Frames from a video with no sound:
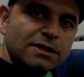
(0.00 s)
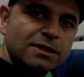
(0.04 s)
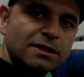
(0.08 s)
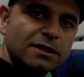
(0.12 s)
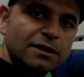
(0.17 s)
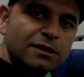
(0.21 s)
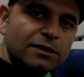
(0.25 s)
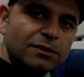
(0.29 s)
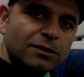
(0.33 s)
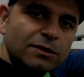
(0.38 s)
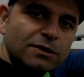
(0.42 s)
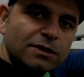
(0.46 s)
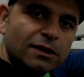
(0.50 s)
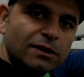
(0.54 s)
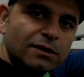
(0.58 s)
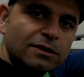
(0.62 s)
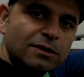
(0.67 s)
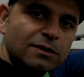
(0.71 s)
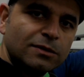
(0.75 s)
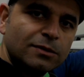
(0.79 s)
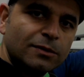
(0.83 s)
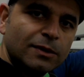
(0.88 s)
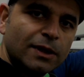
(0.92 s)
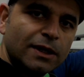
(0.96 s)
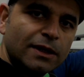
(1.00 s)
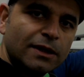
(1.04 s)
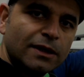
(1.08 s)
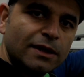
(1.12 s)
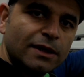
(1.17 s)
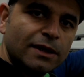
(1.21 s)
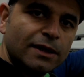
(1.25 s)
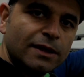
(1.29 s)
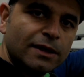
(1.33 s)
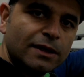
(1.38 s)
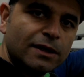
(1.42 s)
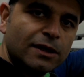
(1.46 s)
see the results when
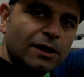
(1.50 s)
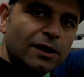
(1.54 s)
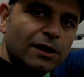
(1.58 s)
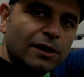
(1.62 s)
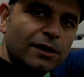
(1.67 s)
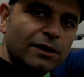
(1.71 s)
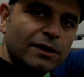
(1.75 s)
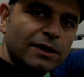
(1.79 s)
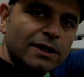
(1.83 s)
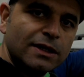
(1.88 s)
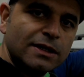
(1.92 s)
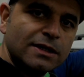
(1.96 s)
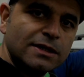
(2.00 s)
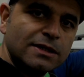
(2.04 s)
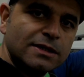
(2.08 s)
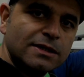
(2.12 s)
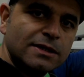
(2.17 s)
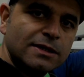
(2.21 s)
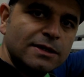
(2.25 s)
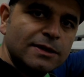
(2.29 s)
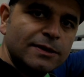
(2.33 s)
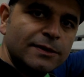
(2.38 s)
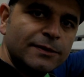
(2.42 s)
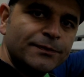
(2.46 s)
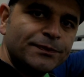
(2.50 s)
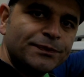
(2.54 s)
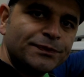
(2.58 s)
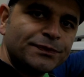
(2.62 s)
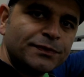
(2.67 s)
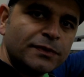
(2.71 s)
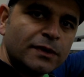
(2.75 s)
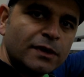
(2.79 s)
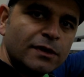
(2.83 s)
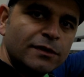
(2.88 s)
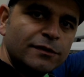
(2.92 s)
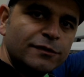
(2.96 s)
the car is
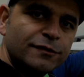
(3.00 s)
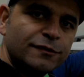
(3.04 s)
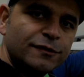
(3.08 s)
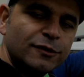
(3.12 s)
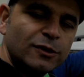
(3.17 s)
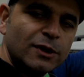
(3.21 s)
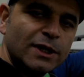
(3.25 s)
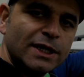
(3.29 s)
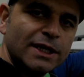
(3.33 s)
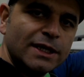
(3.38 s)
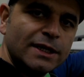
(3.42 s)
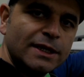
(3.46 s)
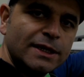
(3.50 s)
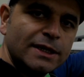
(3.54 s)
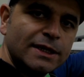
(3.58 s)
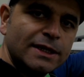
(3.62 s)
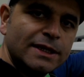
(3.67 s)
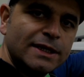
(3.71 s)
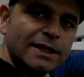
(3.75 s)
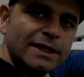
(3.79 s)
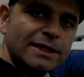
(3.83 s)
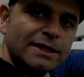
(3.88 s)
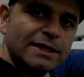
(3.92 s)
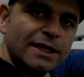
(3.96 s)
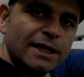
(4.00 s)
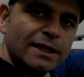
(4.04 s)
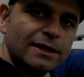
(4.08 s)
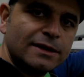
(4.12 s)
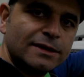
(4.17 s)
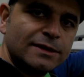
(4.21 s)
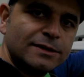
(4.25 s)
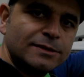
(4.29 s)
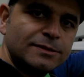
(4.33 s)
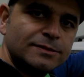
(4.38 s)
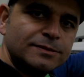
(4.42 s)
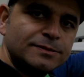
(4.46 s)
fully detailed.